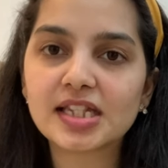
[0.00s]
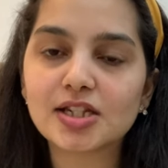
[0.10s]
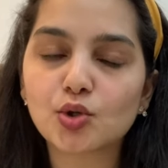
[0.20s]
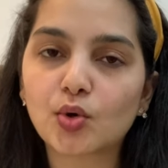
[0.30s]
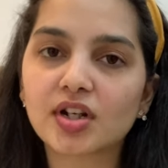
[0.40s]

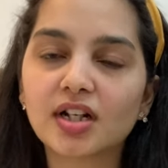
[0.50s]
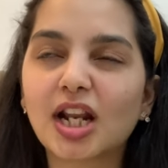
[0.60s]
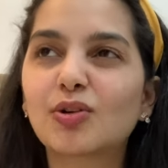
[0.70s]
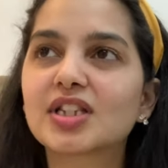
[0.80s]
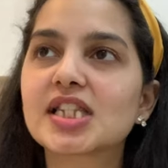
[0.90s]
c toner
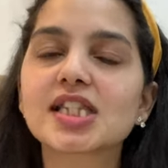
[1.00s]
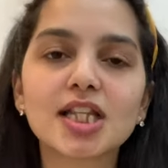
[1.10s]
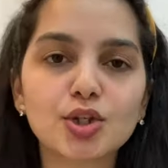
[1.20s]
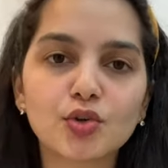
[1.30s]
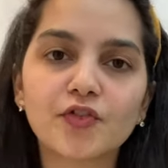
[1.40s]
now this is
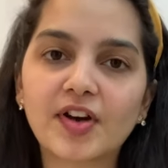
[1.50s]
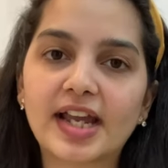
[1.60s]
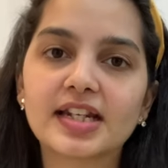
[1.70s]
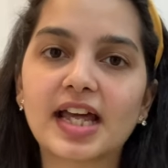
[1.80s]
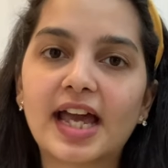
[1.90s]
a new
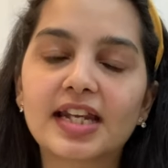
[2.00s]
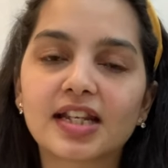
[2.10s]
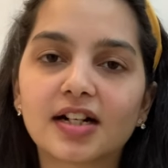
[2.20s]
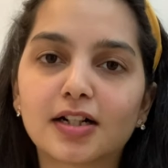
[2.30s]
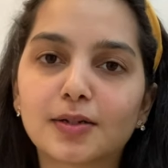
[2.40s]
find and
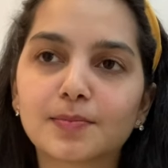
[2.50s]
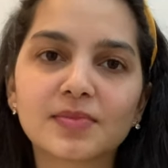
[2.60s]
um,